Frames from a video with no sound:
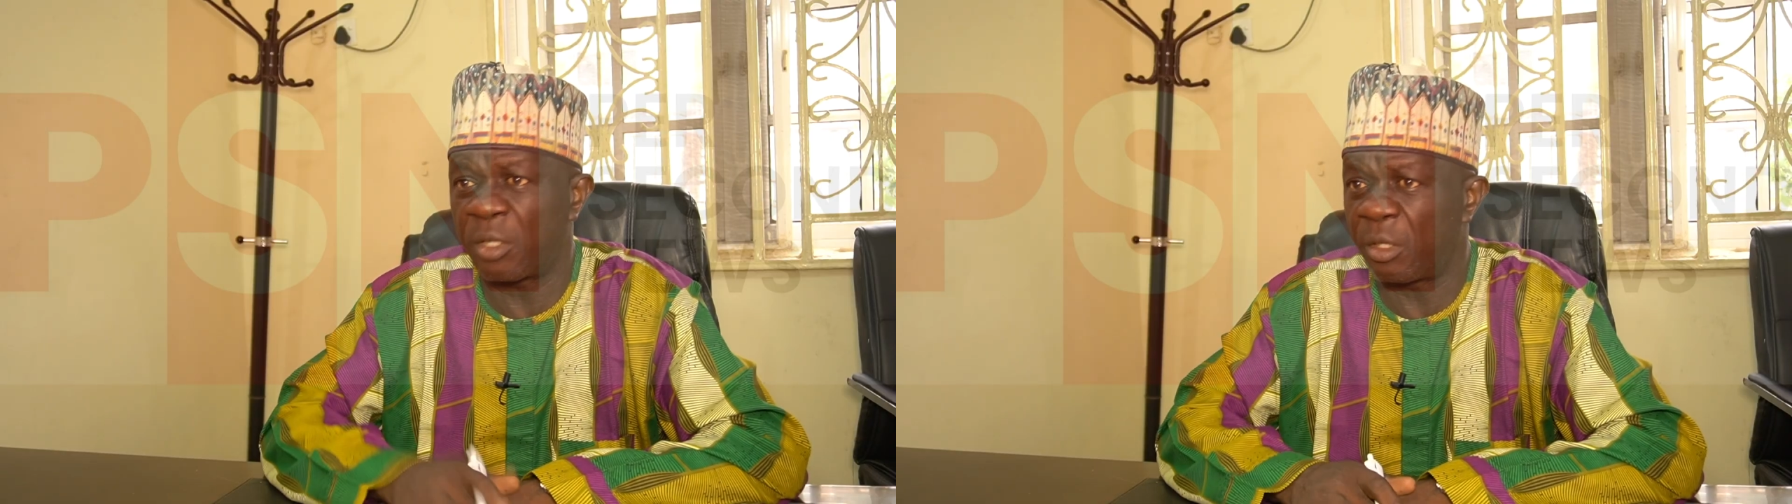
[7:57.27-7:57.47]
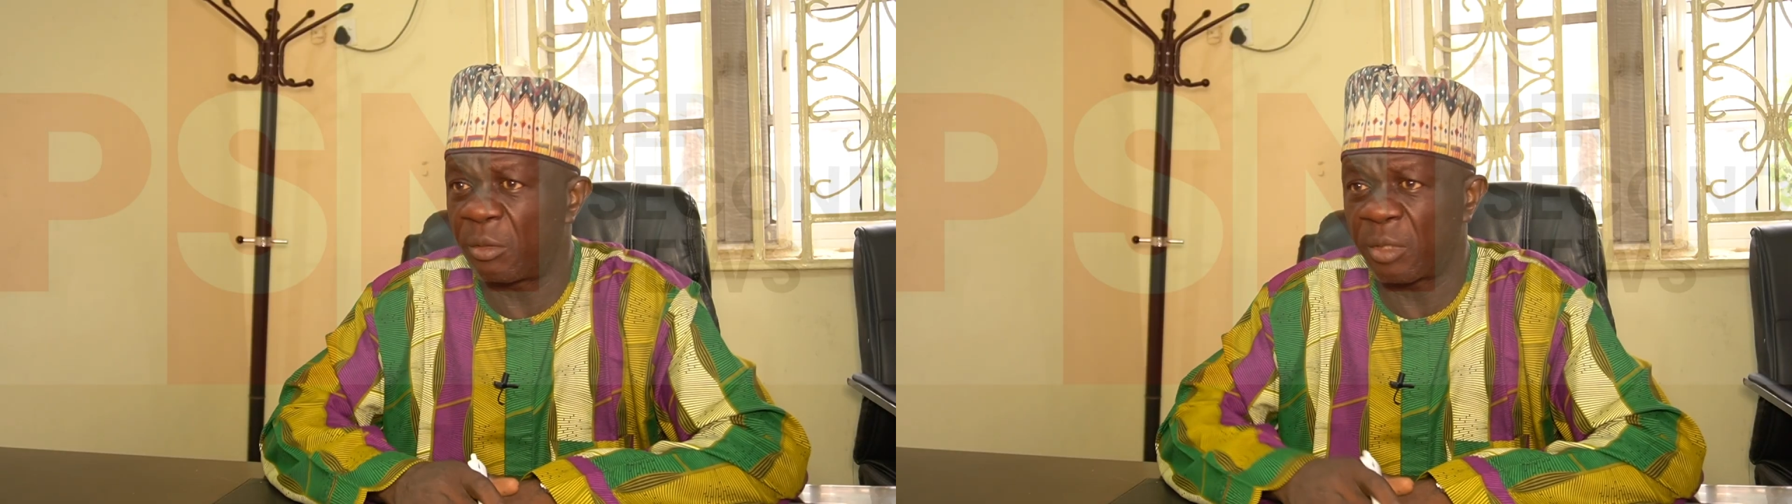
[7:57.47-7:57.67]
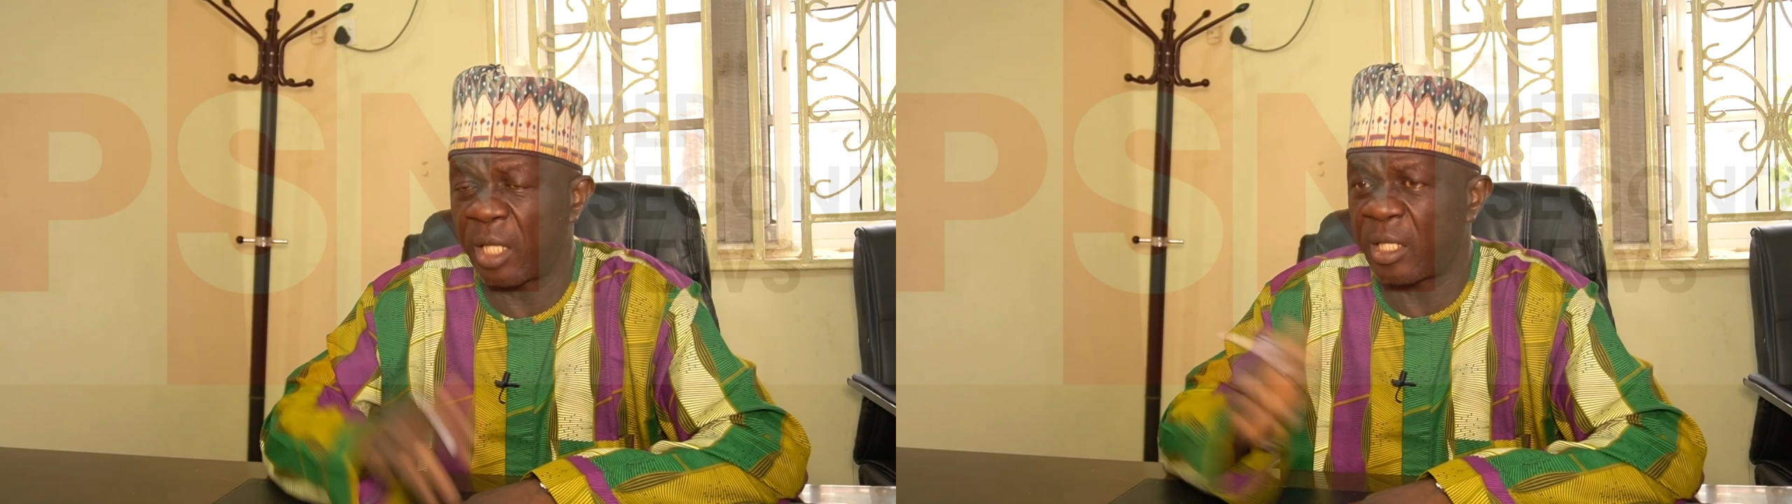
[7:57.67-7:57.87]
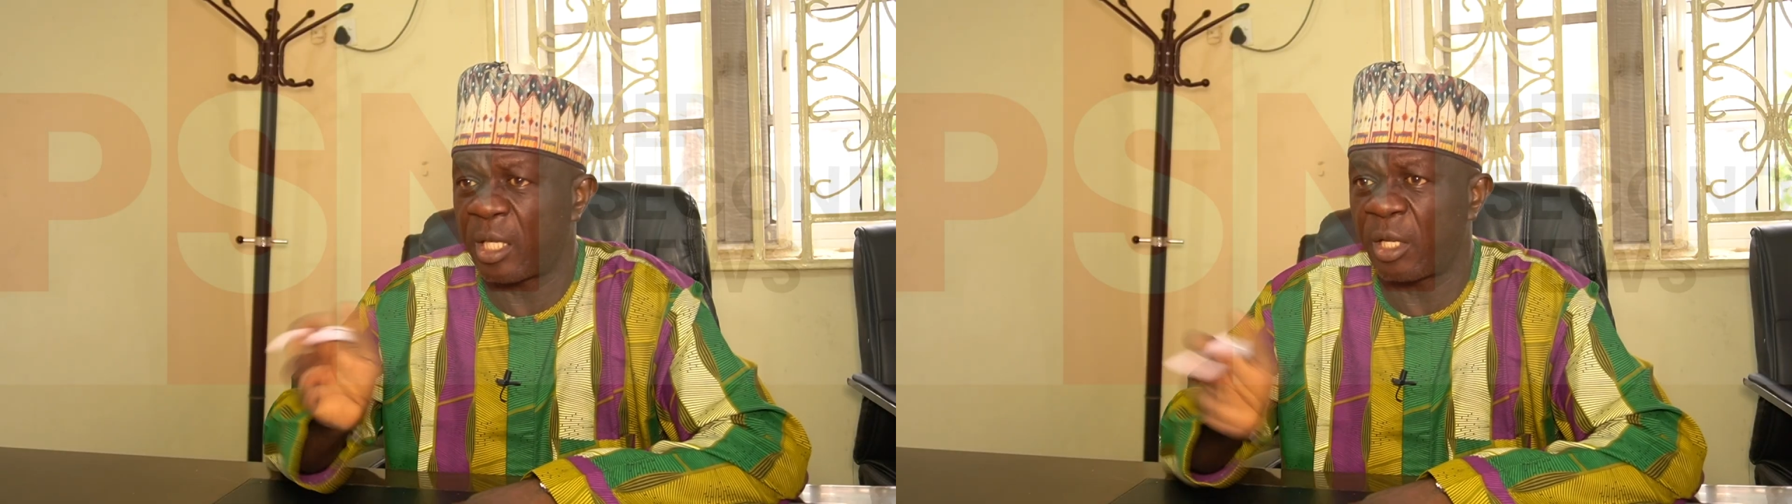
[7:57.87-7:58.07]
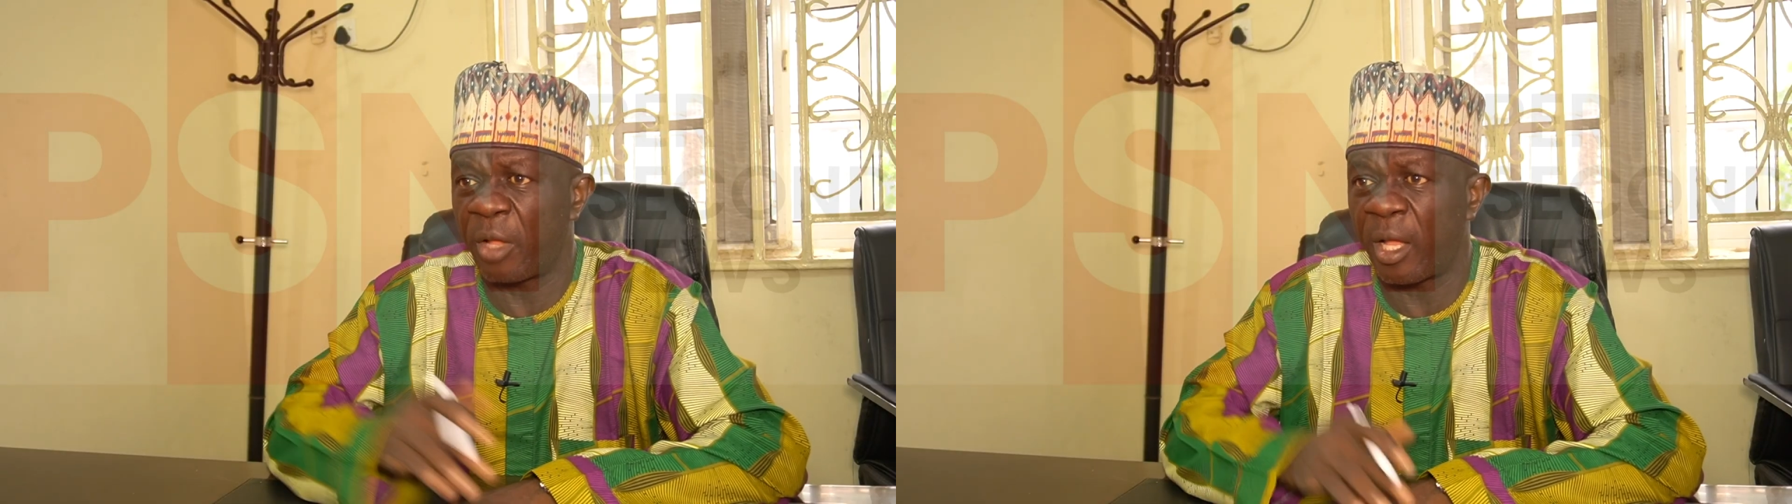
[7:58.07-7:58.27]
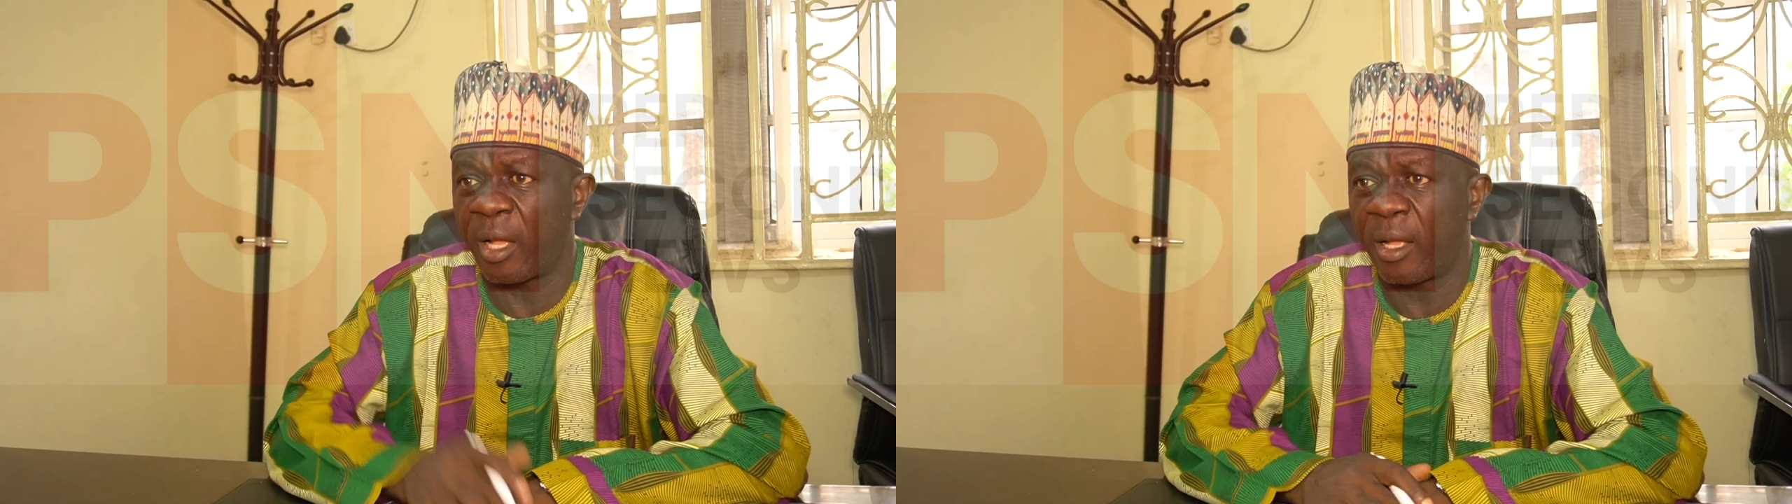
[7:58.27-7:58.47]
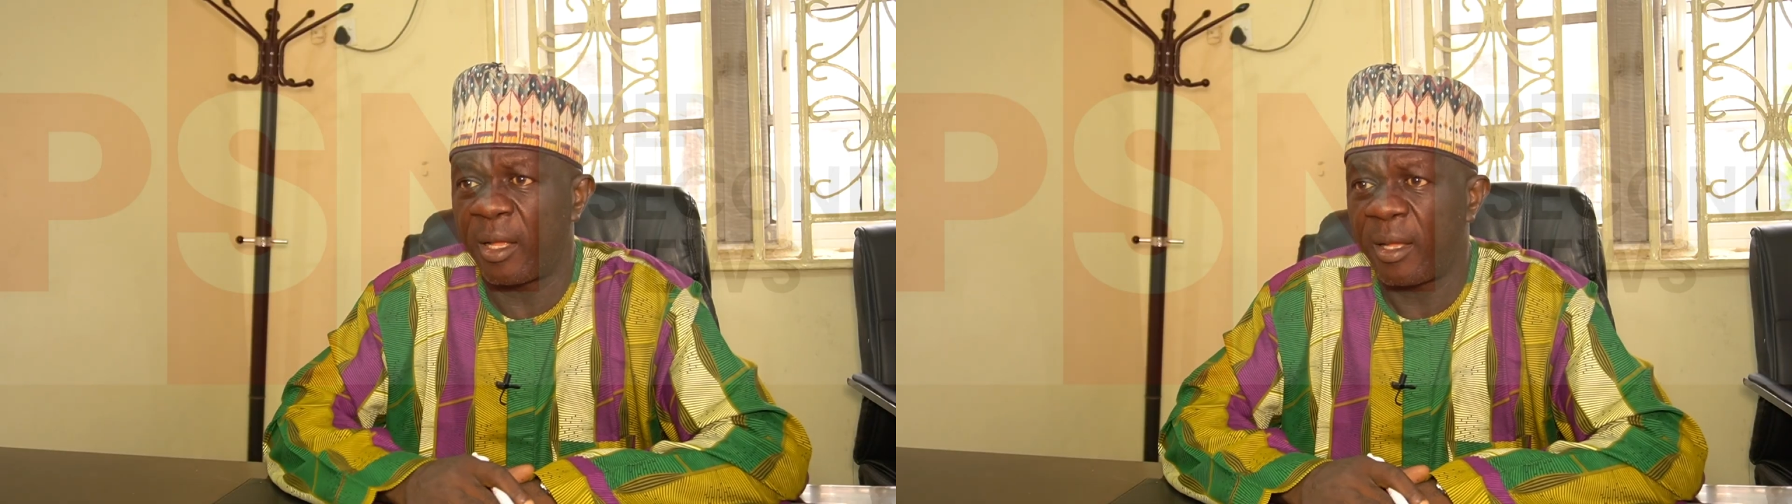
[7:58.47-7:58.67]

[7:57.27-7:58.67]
or get any lawyer.